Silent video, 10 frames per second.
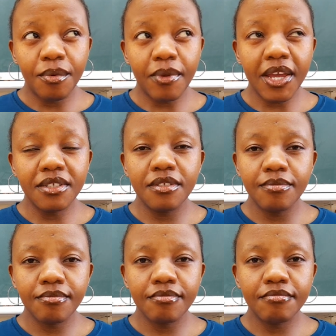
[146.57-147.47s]
right,
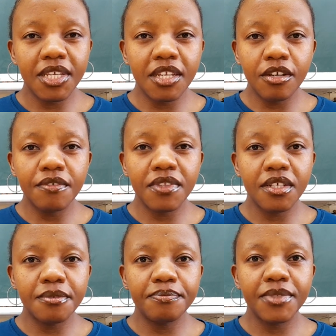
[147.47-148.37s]
beginning of
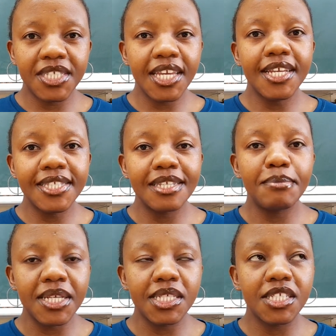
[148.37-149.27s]
the second
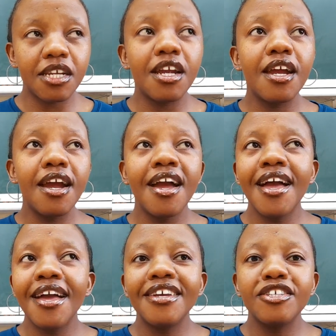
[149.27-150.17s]
semester,
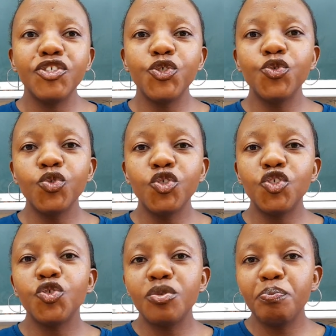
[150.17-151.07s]
you
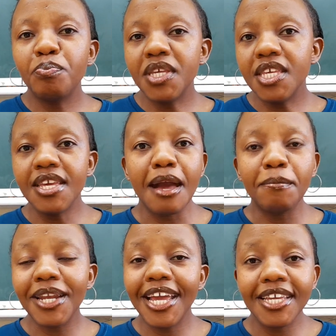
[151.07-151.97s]
should be
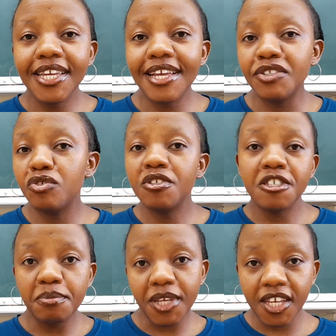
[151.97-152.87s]
applying as you
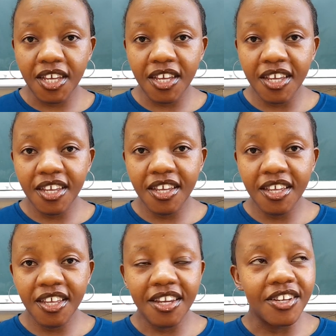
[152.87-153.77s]
speak.
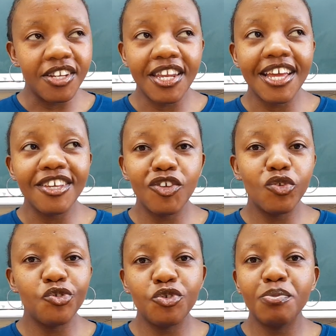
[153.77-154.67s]
Like
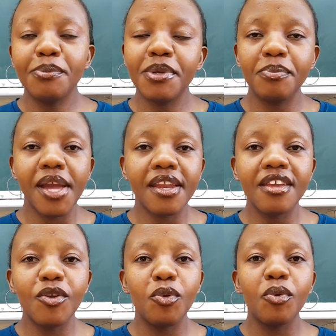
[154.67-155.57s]
you should be
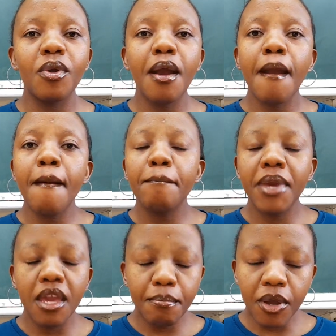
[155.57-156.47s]
preparing your
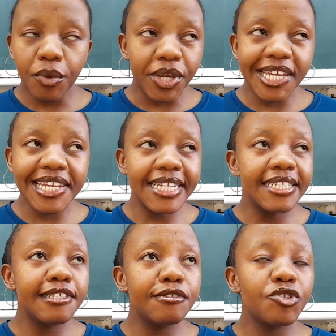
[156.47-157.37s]
paperwork at
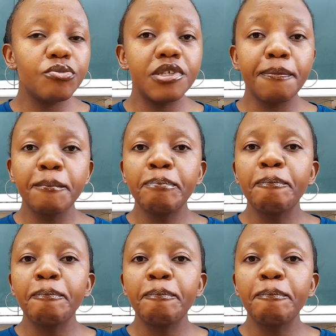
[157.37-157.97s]
least. You should be,